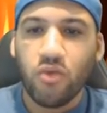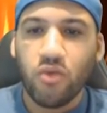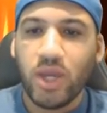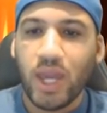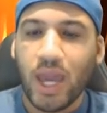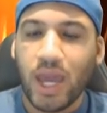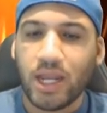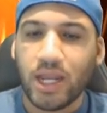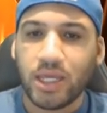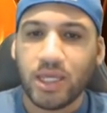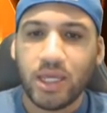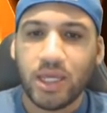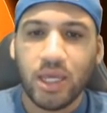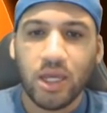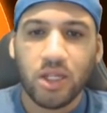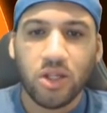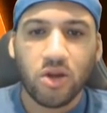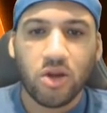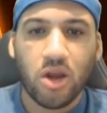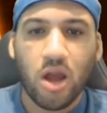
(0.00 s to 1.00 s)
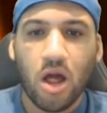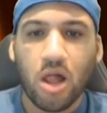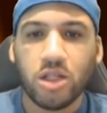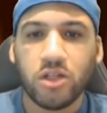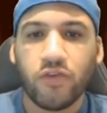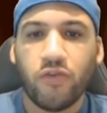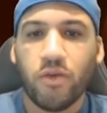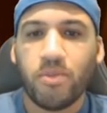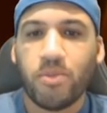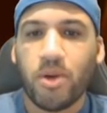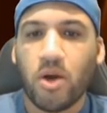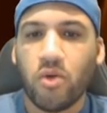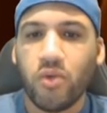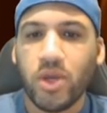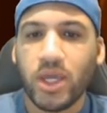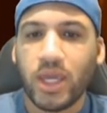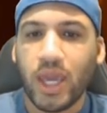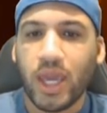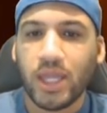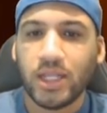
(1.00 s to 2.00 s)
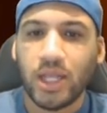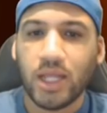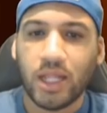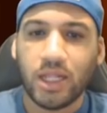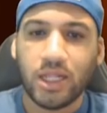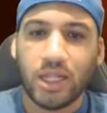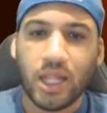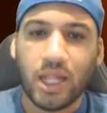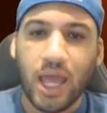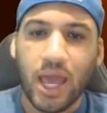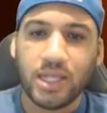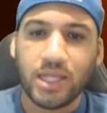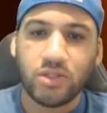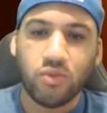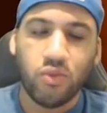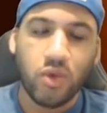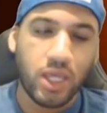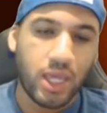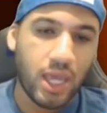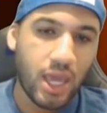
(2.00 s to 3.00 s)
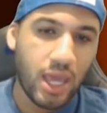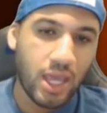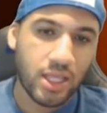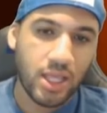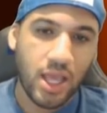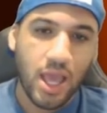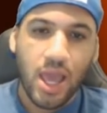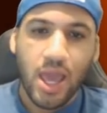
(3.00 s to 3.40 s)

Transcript: We had a killer college football weekend last weekend,